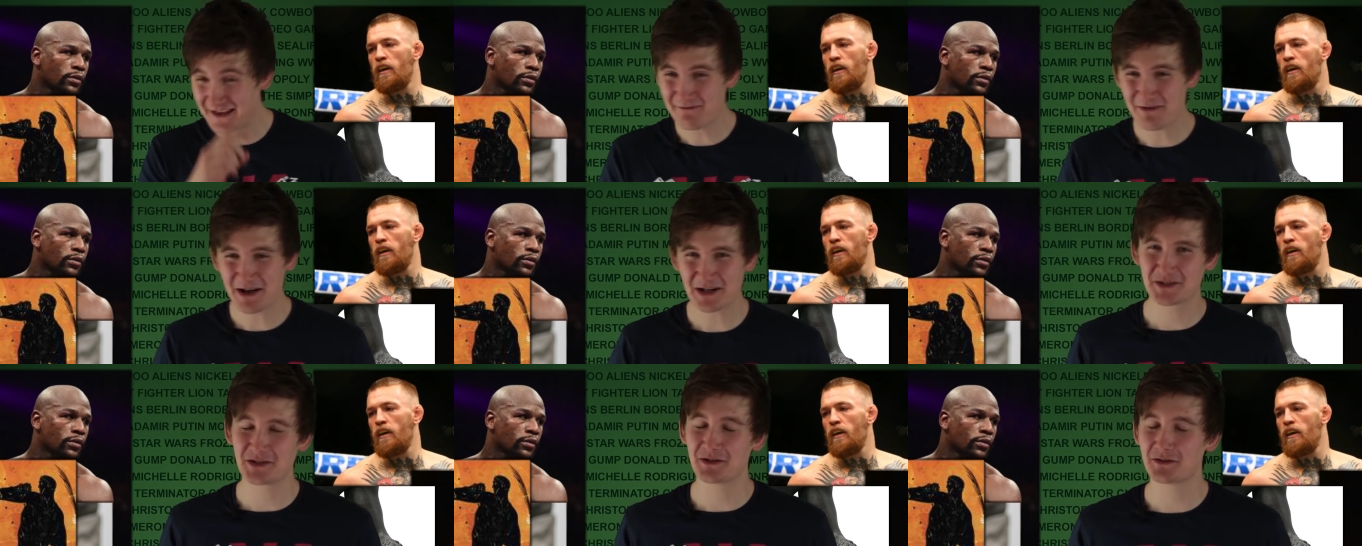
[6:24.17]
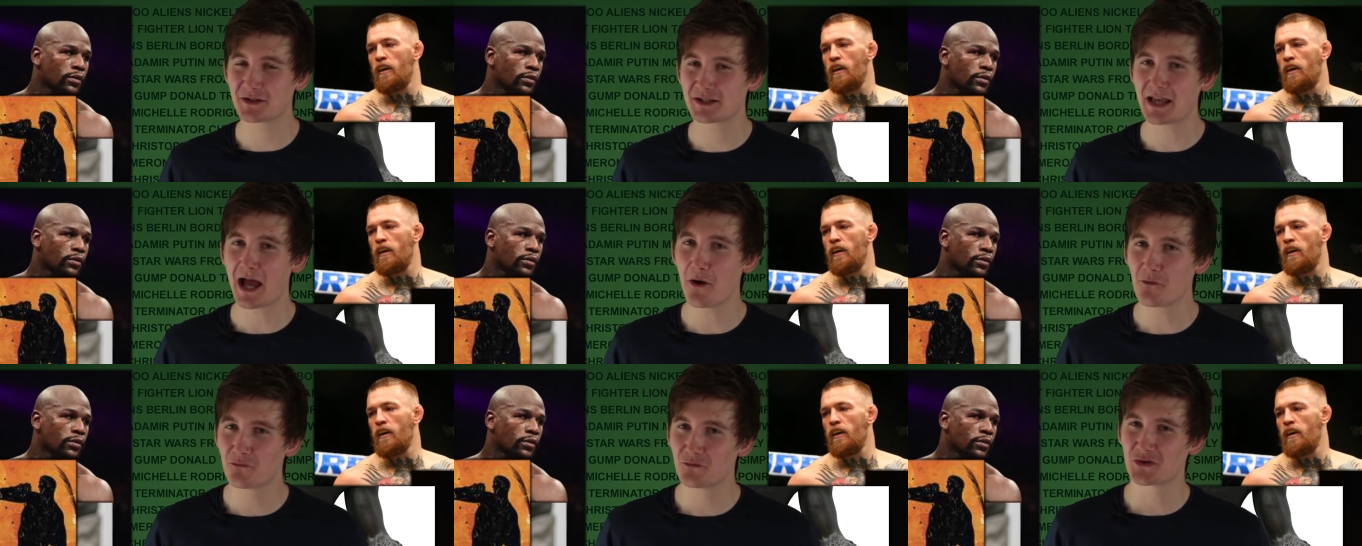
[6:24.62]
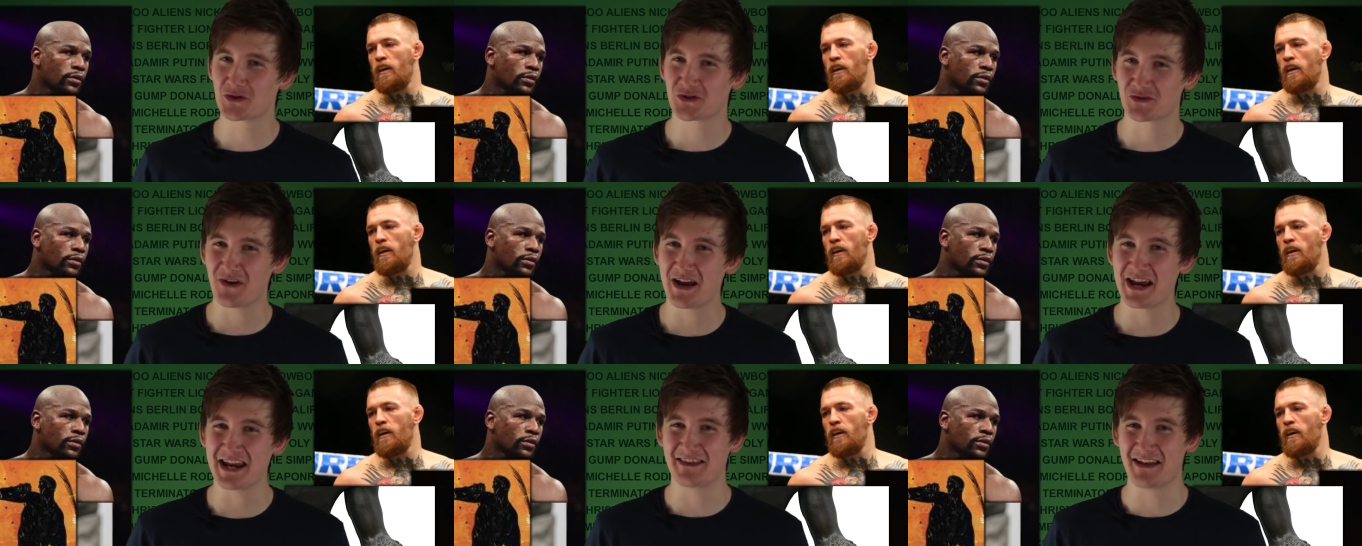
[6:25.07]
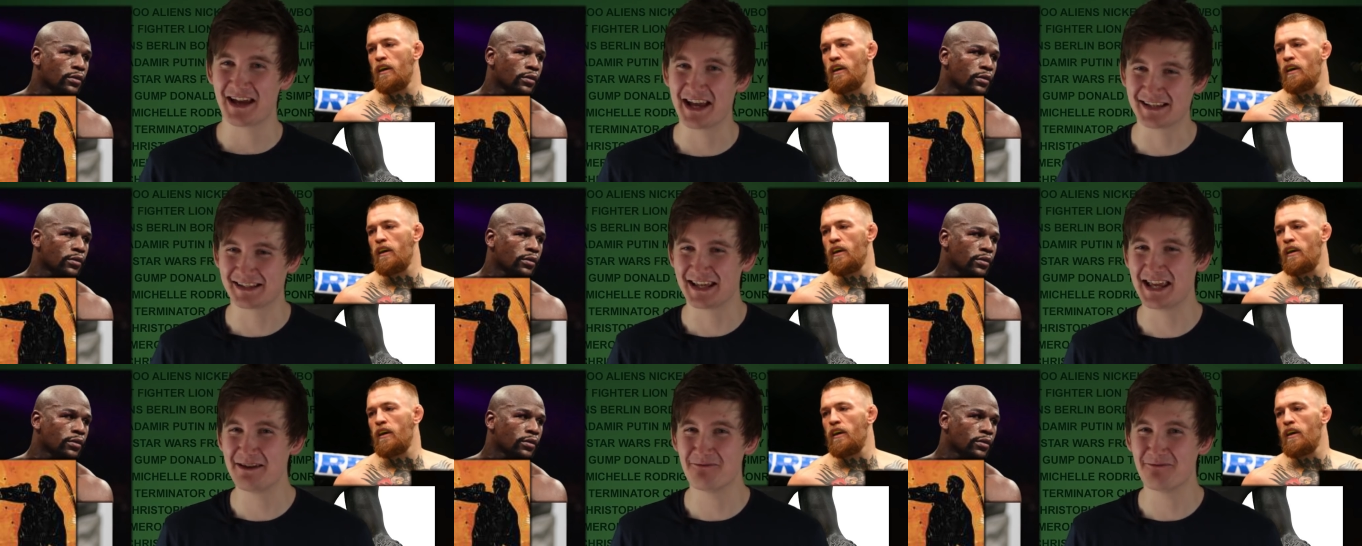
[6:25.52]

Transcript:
Speaker 1: Imagine just how frustrating that is.